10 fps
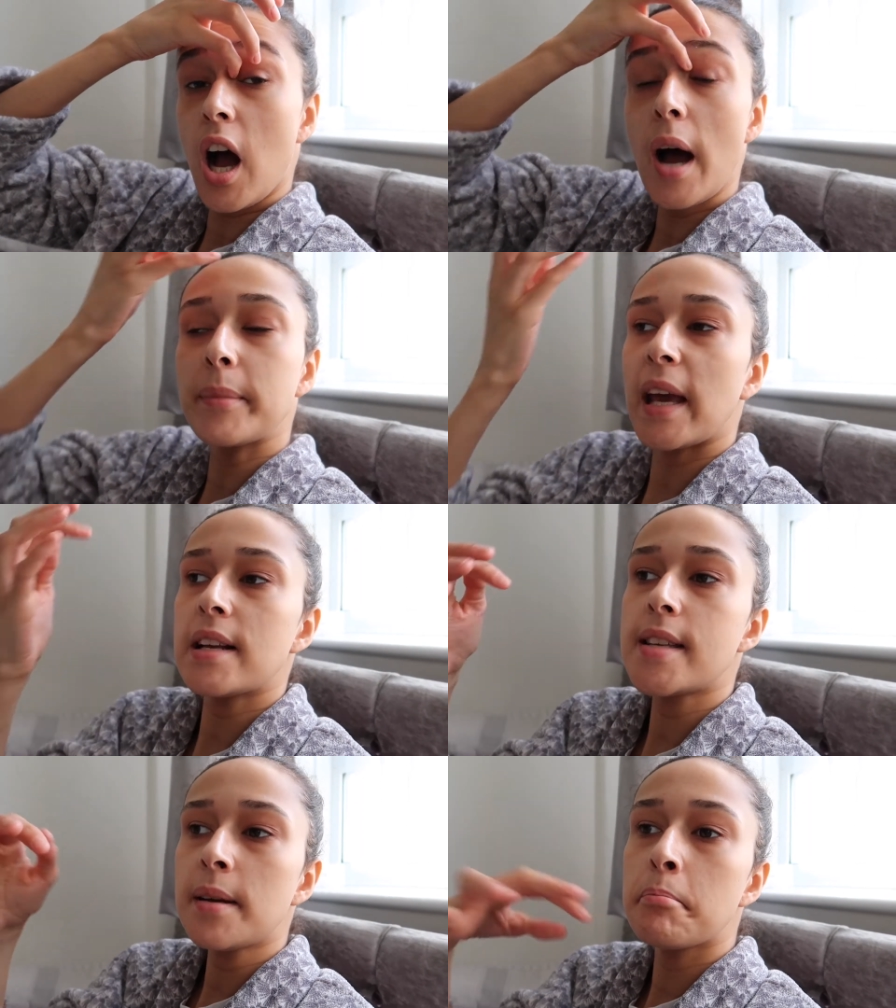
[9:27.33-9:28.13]
I'm
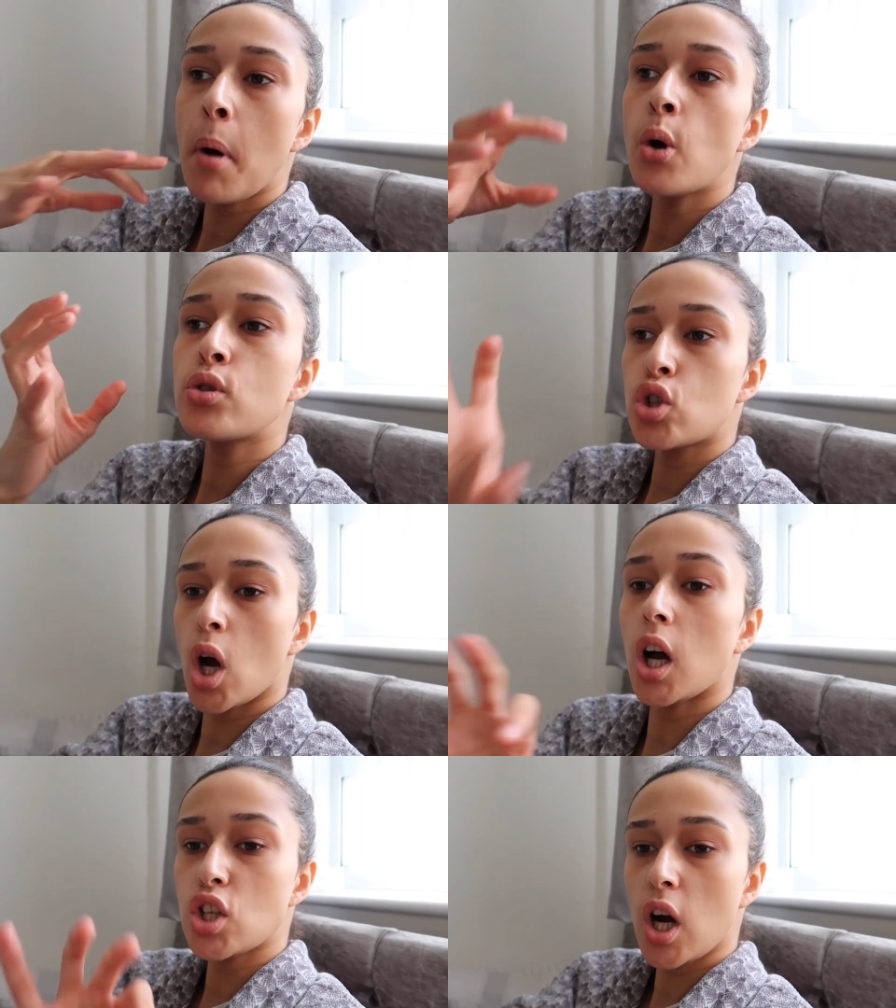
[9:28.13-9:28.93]
guessing most
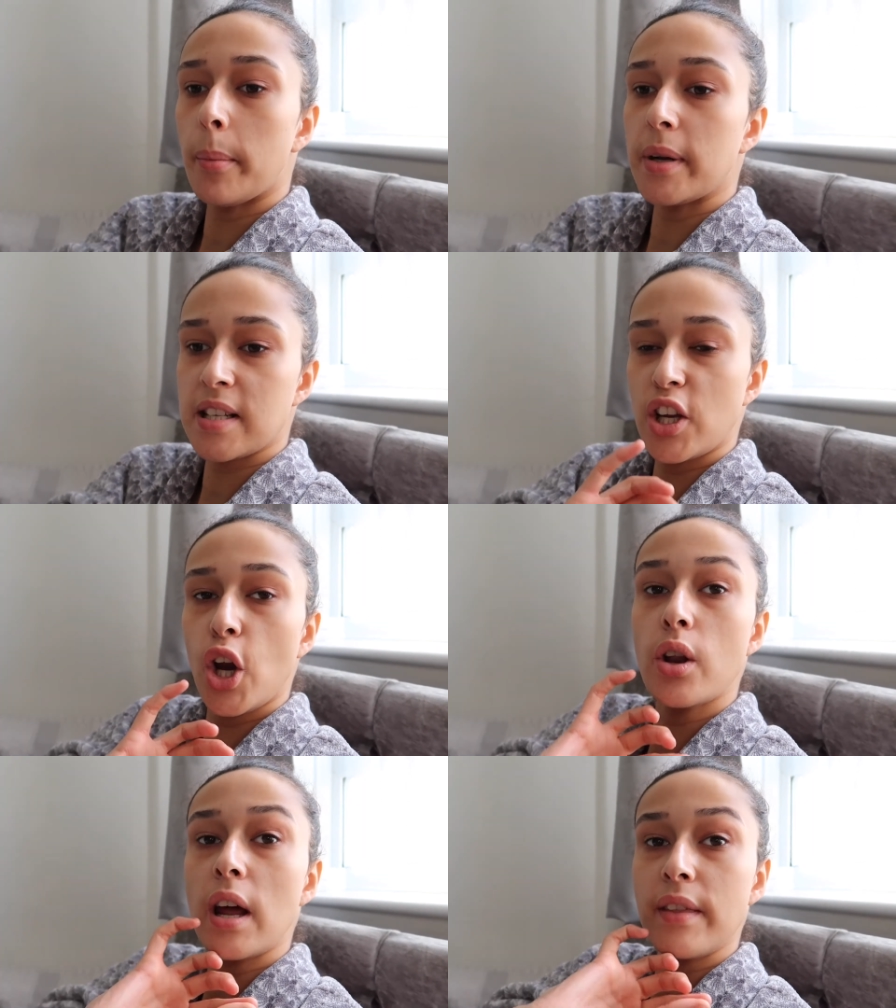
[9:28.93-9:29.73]
charger companies, like you
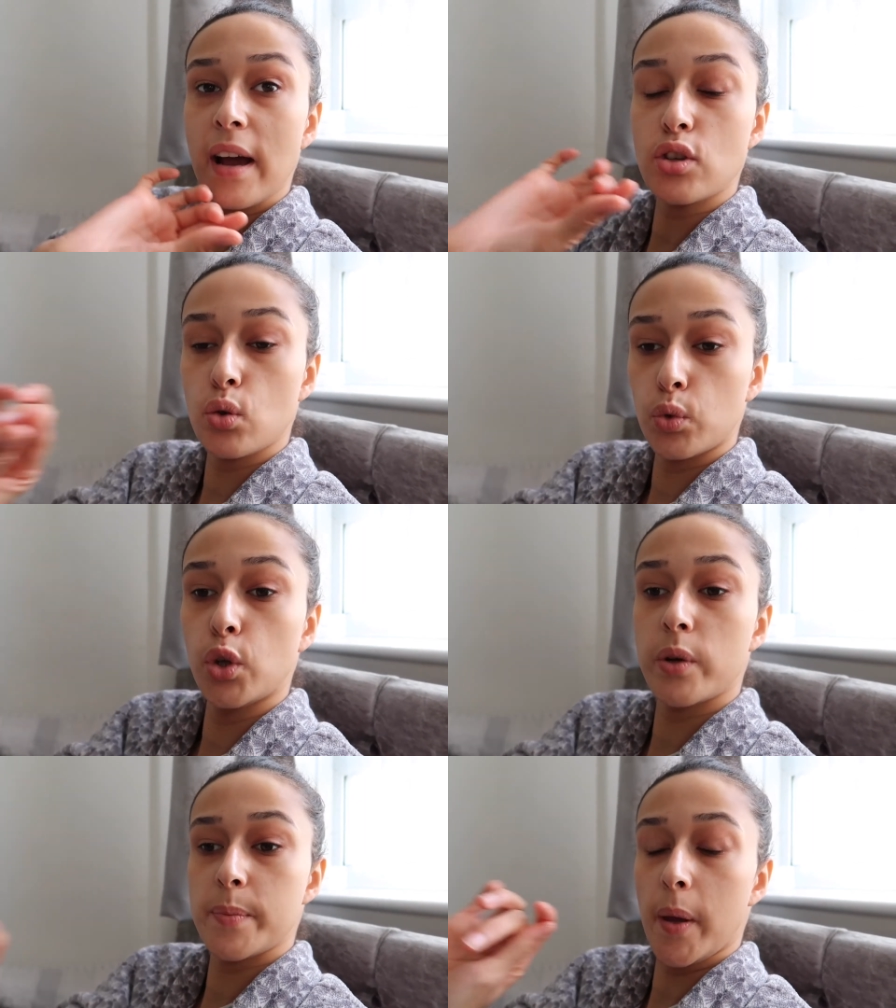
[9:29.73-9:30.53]
know, like the actual
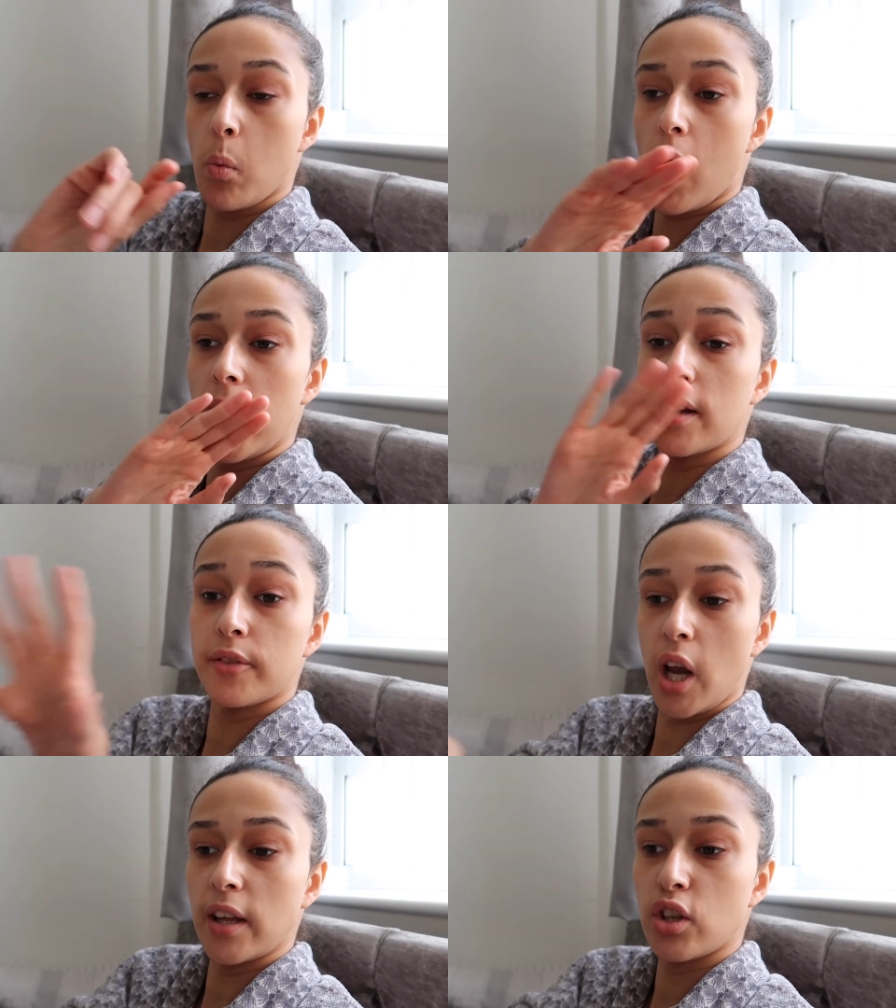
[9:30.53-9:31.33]
USB wire
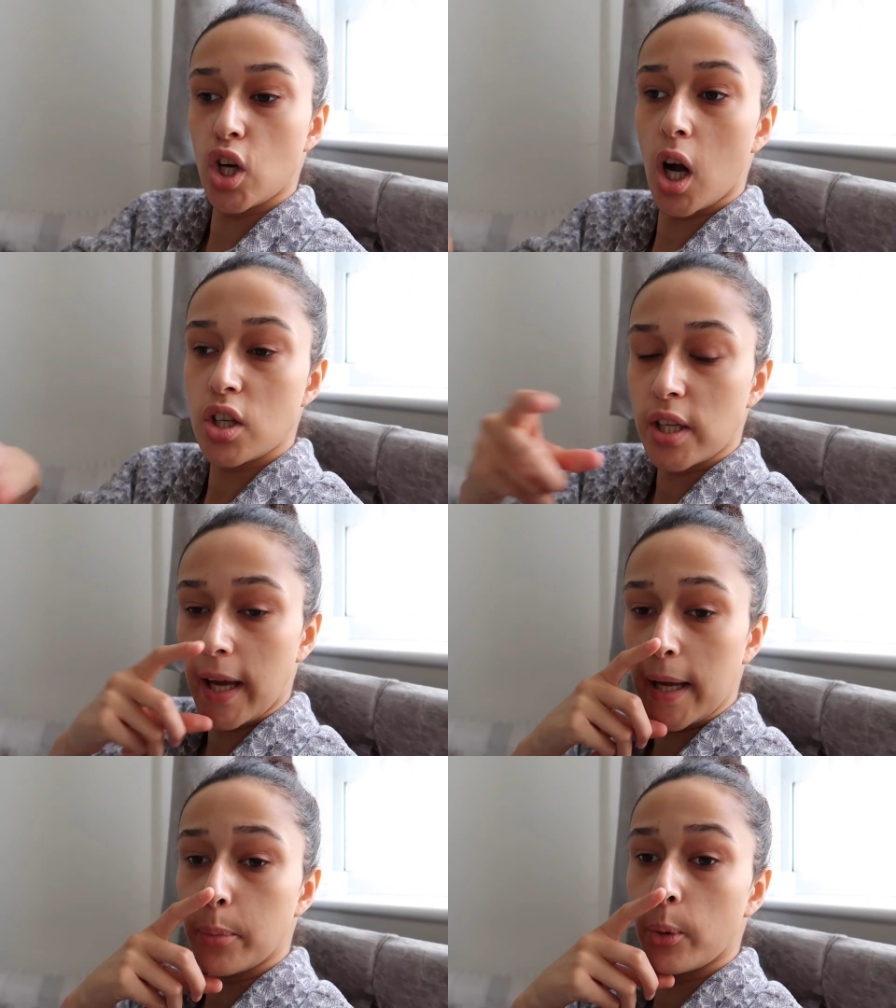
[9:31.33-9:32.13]
for like the charging
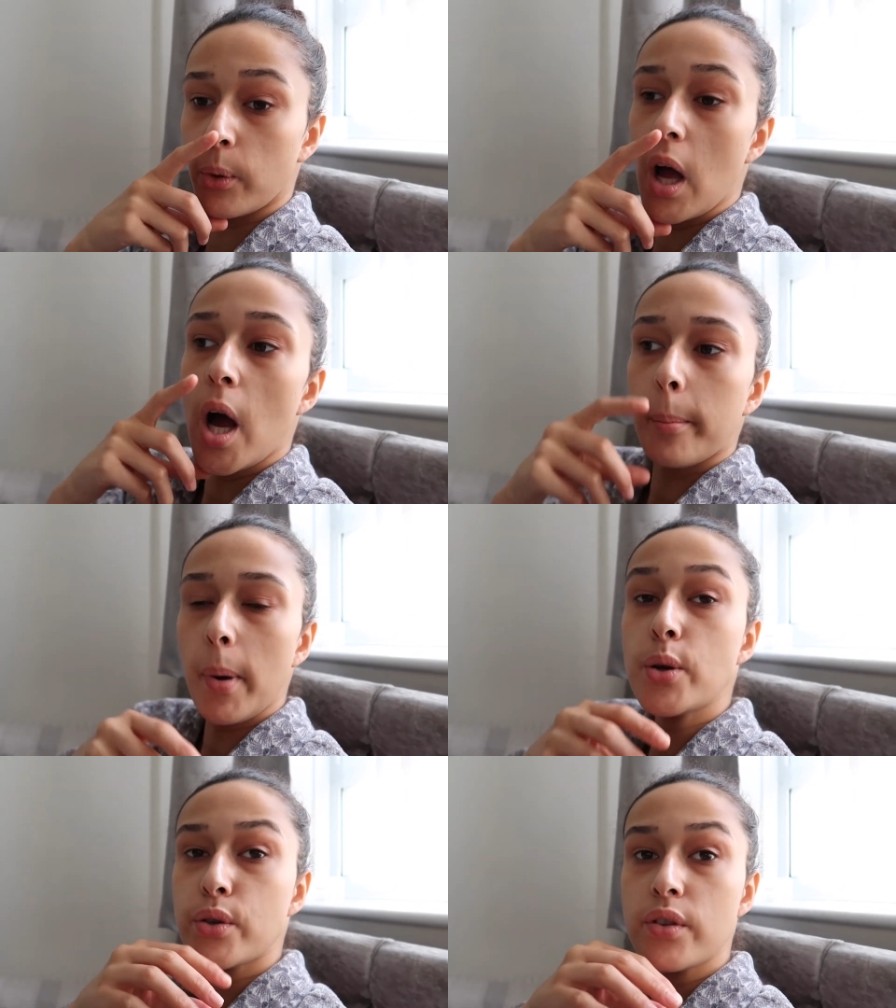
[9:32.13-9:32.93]
cable,
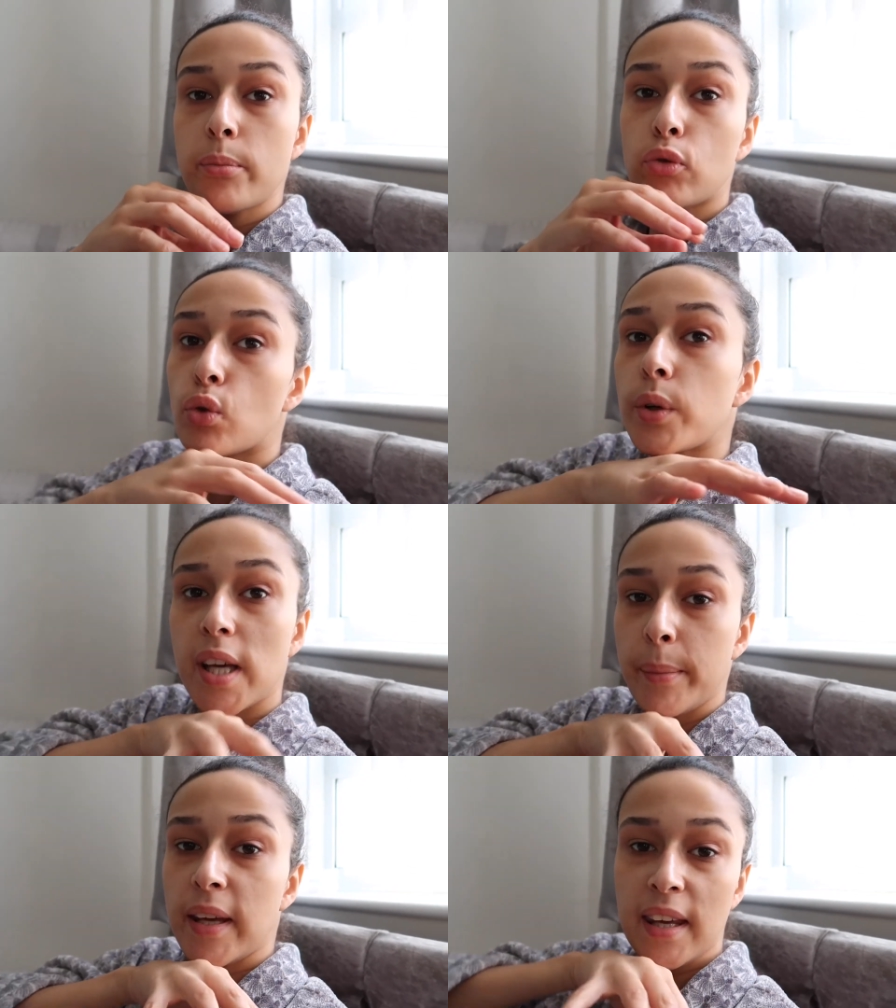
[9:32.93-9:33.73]
most of them are all
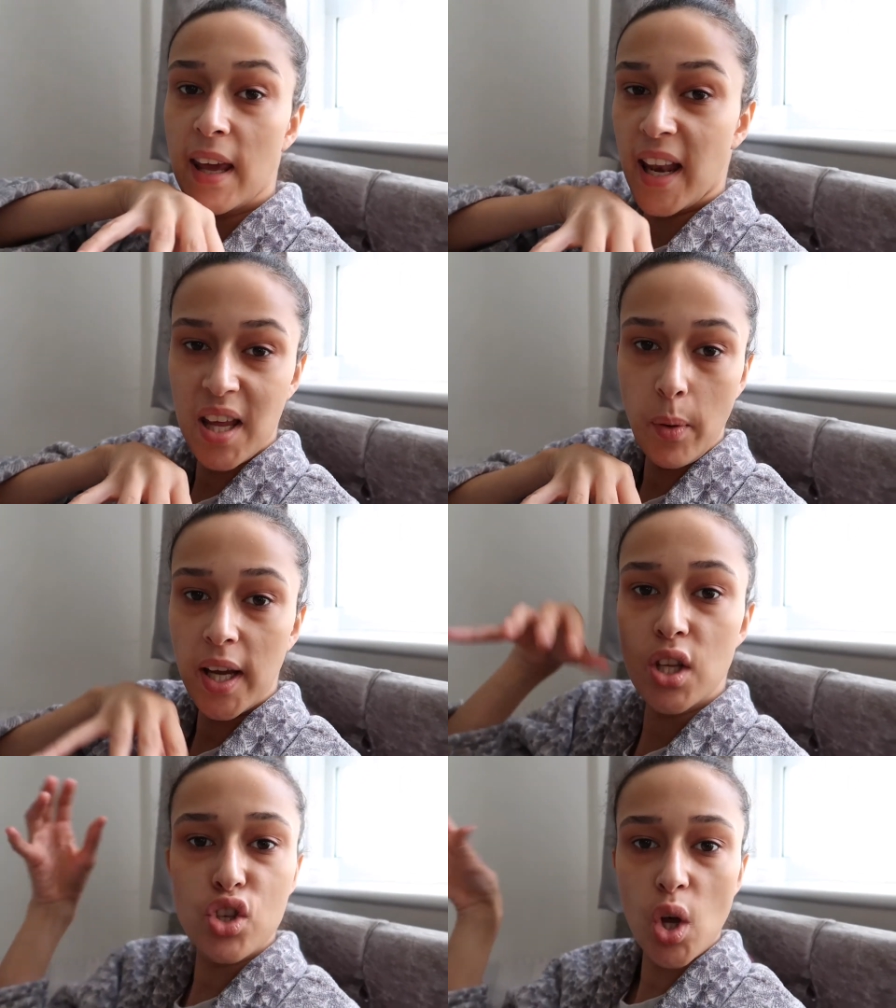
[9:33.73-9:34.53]
gimmicky
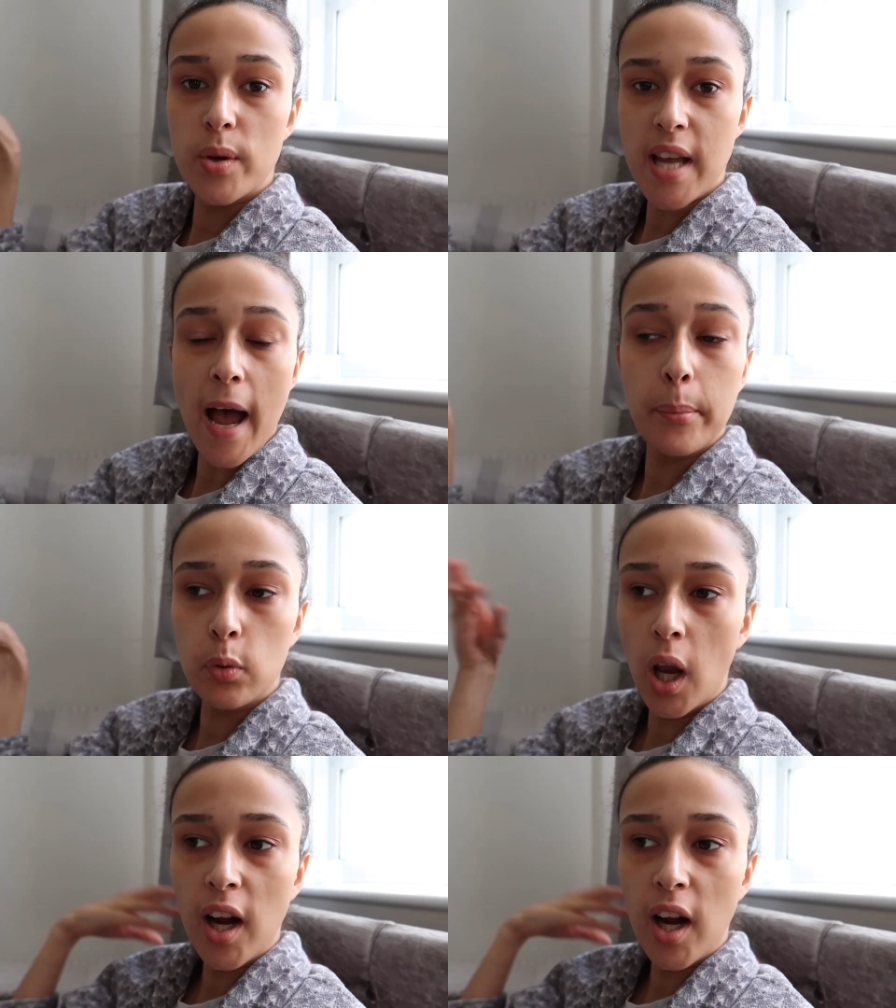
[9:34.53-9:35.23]
anyway, and so is Apple.